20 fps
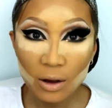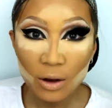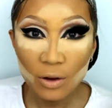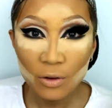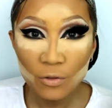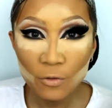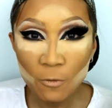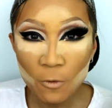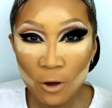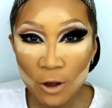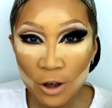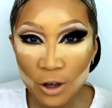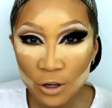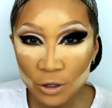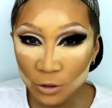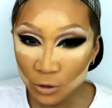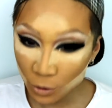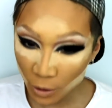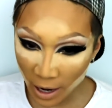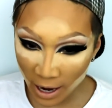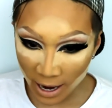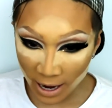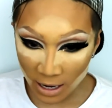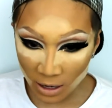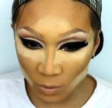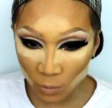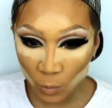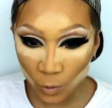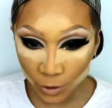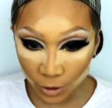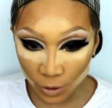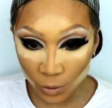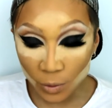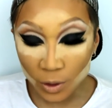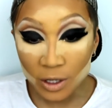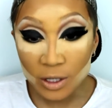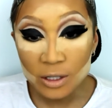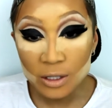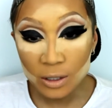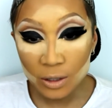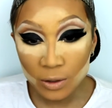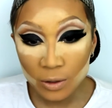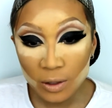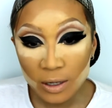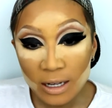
For drag, what you want to do